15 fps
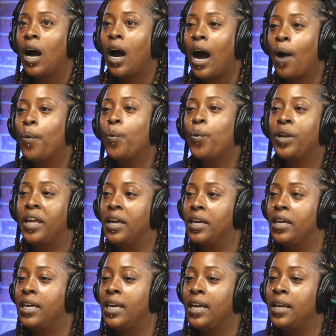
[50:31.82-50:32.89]
I want to
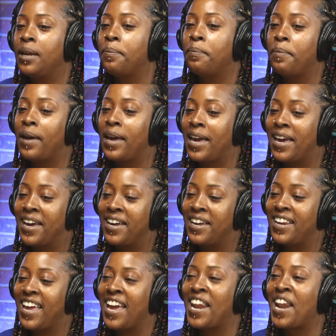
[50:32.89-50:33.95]
get a
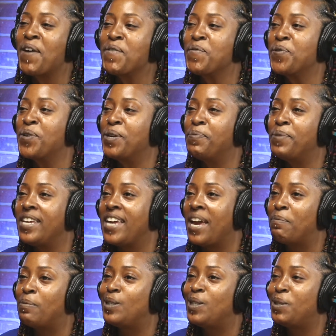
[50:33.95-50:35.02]
man and I want to be
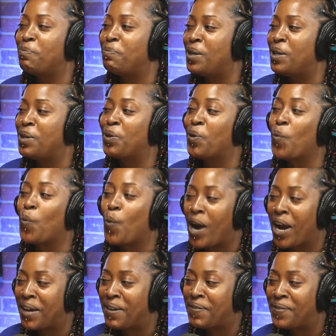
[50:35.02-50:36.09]
able to be the
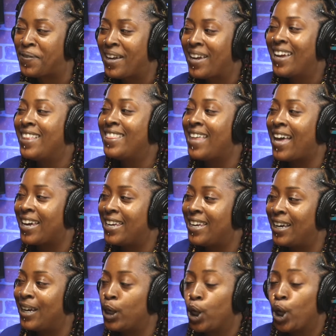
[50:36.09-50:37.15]
wife that
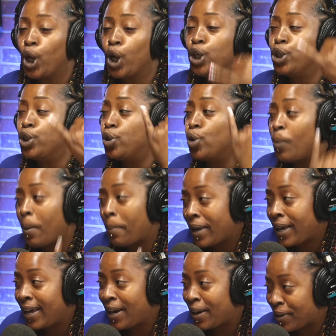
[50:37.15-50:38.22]
can do my
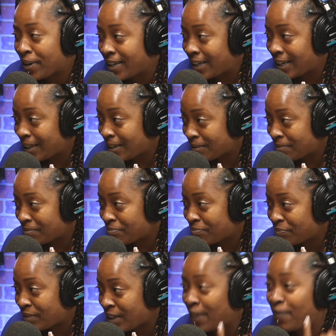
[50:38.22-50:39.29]
man haircut.
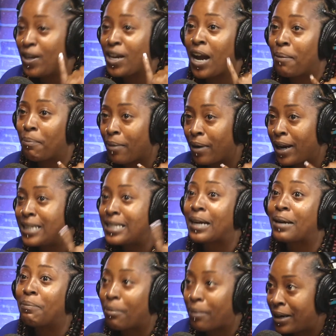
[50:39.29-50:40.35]
If he got braids, I
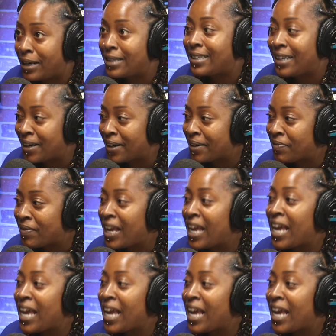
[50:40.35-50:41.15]
can braid his hair.